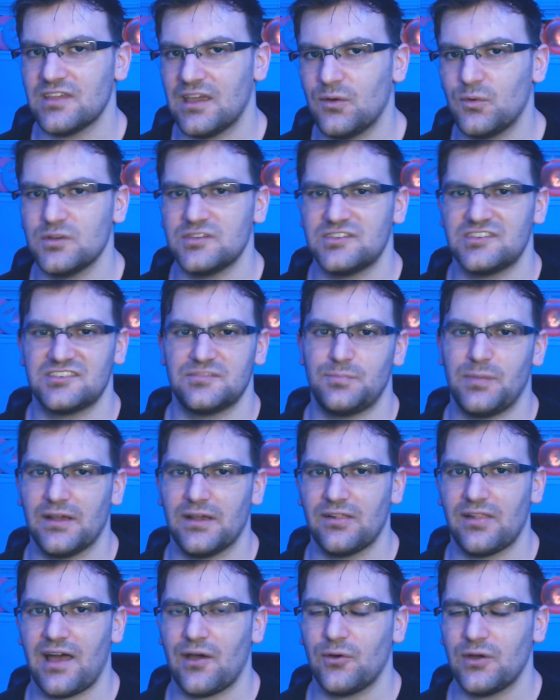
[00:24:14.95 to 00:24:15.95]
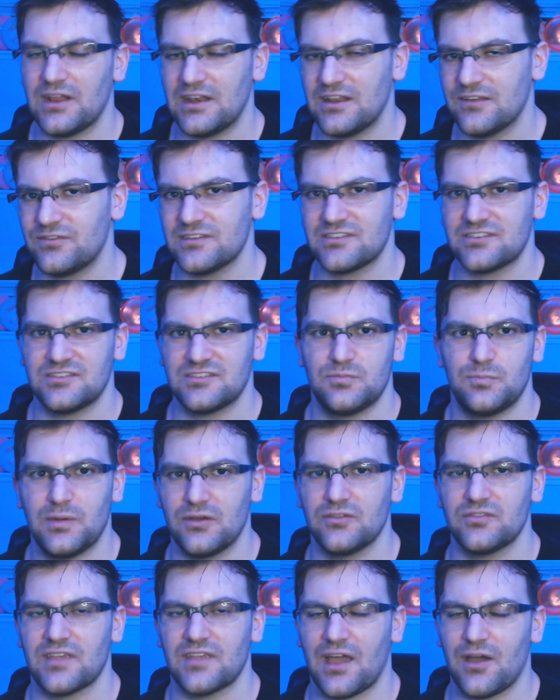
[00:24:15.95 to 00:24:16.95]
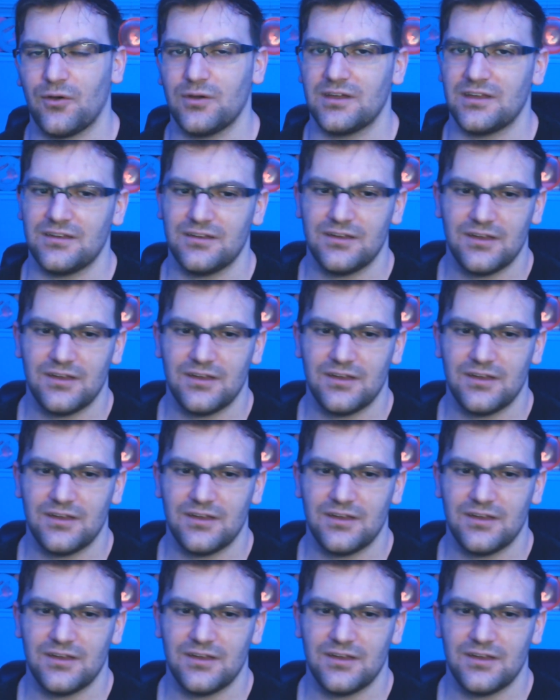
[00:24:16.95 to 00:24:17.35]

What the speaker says: it would spill out, and if it spills out